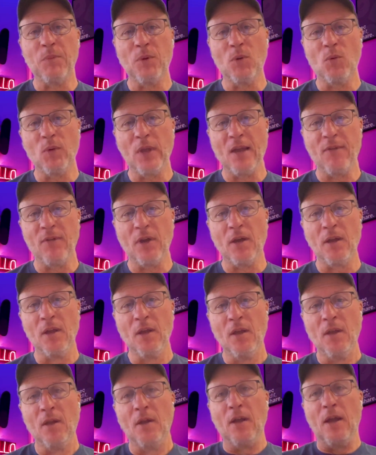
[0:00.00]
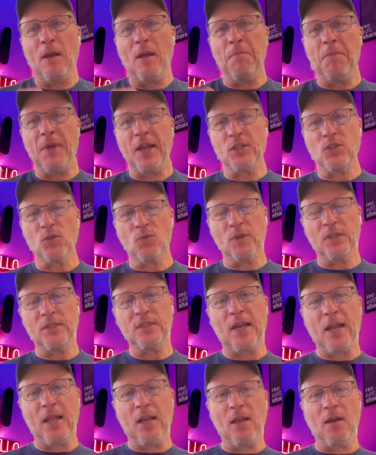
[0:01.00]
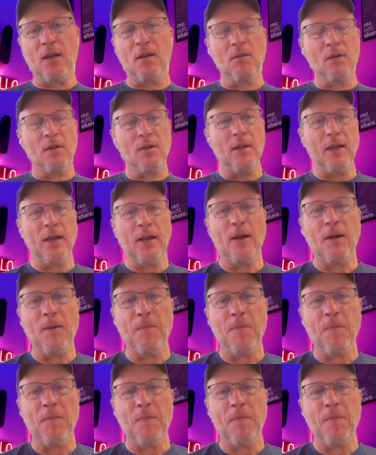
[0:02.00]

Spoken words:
but we have a major retailer that's